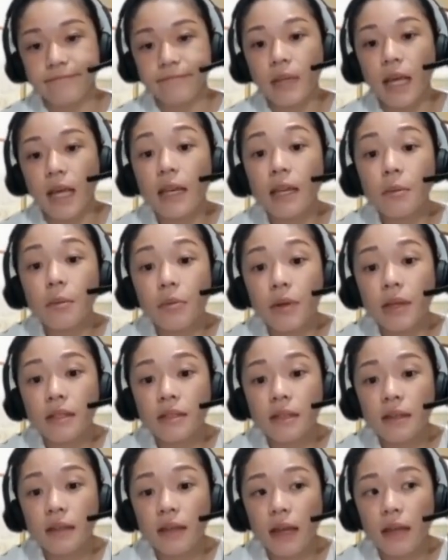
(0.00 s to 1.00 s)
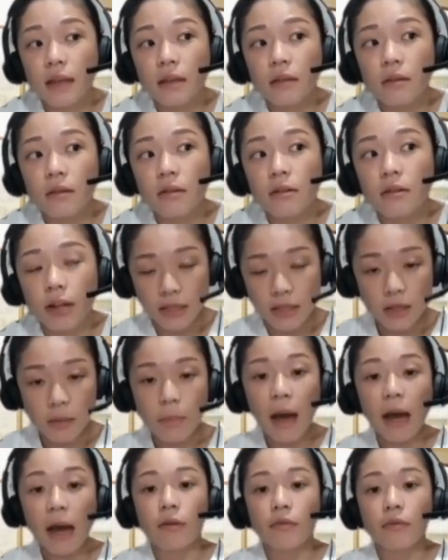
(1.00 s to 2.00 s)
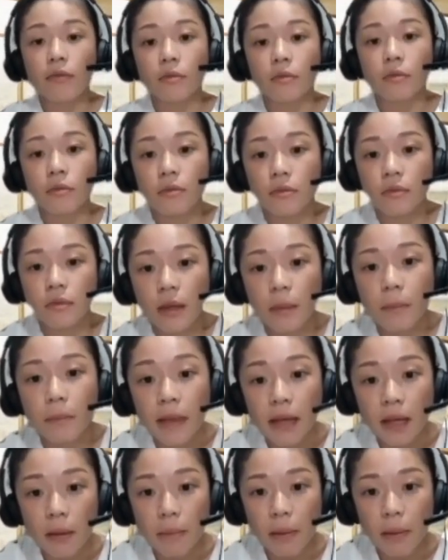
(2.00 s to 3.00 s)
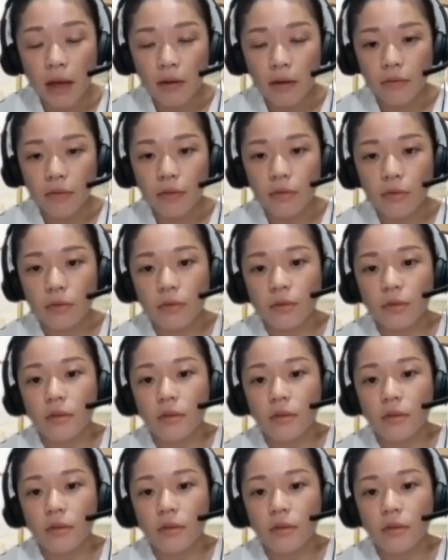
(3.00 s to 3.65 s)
And it brings in that greater part of you, that bigger part of you.